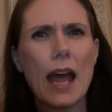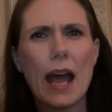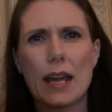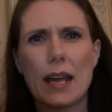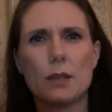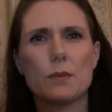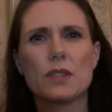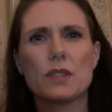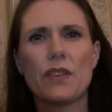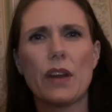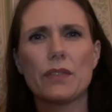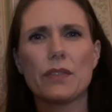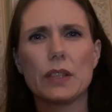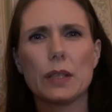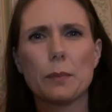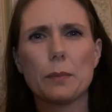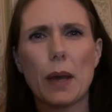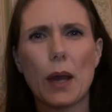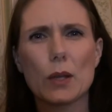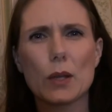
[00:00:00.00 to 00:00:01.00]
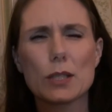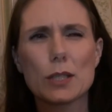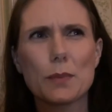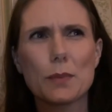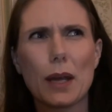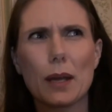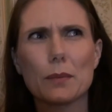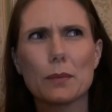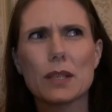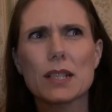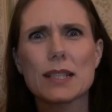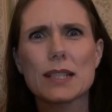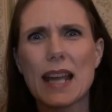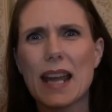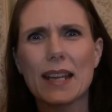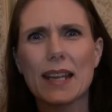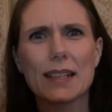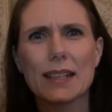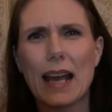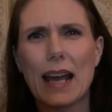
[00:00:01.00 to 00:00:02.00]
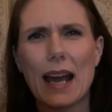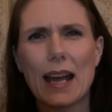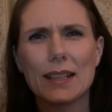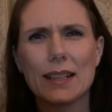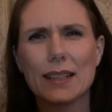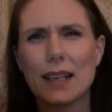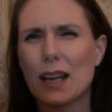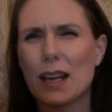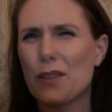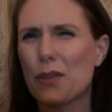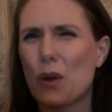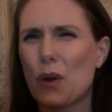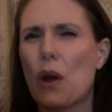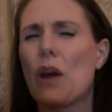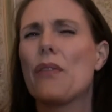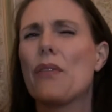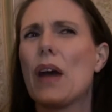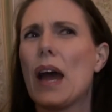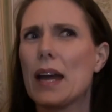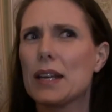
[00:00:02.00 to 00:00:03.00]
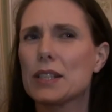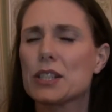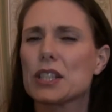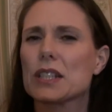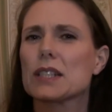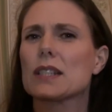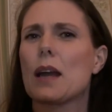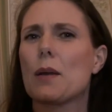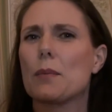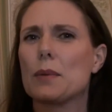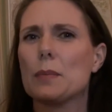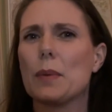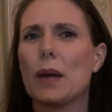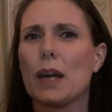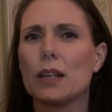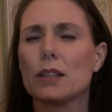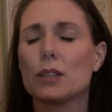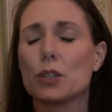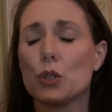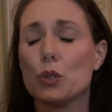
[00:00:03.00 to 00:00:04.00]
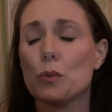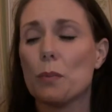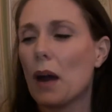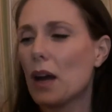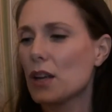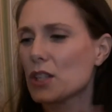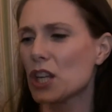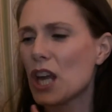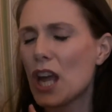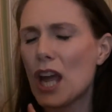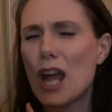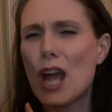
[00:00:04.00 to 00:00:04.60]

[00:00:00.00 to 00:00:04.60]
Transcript: and it was £15, but it was second hand and I thought that is just a wee bit too much.